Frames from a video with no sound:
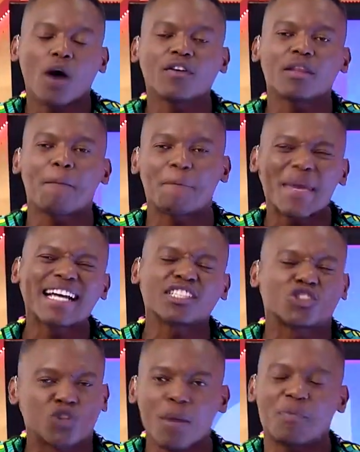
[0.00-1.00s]
one of the
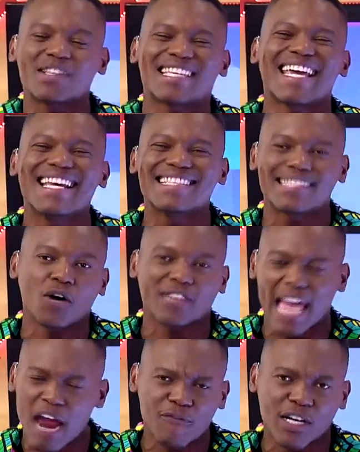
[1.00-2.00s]
biggest drippers in
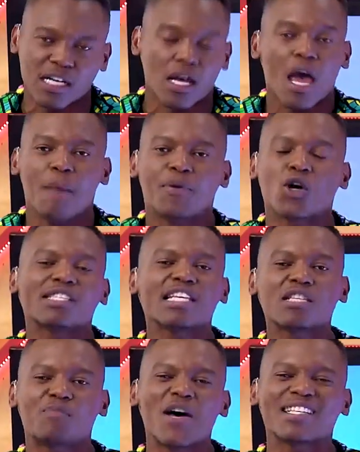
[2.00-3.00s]
South Africa, because
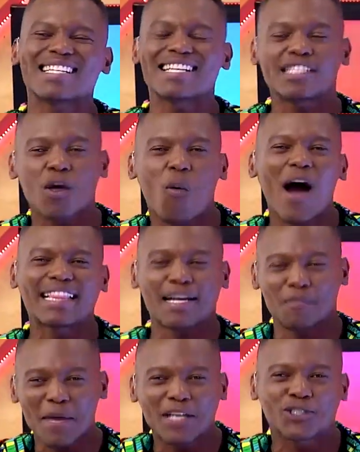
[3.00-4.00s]
this person is the one
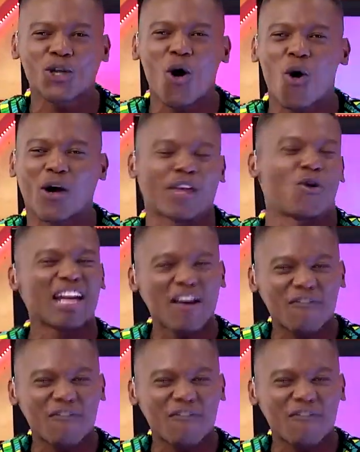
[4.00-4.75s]
that makes sure you're